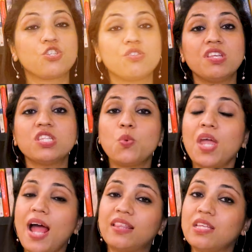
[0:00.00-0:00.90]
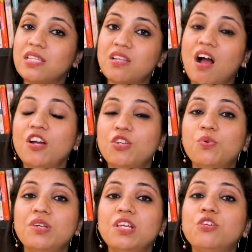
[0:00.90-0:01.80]
So this way, at the start
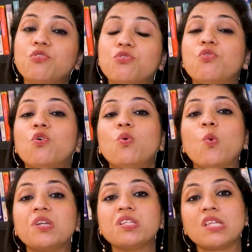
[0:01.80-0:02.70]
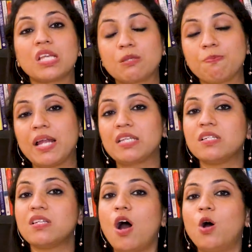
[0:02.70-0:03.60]
only, you know what is
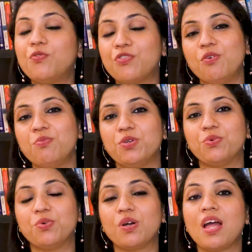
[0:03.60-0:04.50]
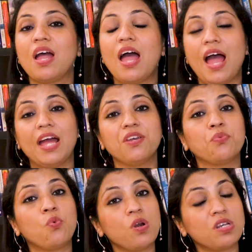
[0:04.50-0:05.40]
expected out from you and
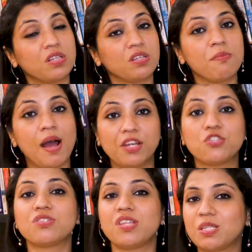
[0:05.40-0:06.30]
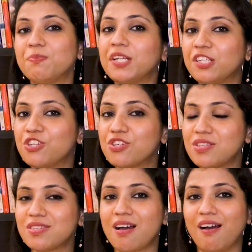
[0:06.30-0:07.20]
what the manager's
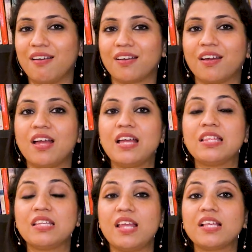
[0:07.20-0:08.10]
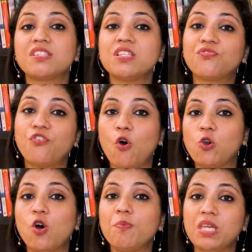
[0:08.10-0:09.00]
expectations are. The next is
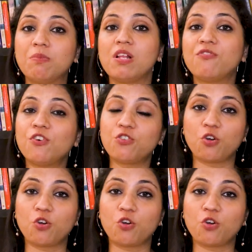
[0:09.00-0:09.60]
follow-up email for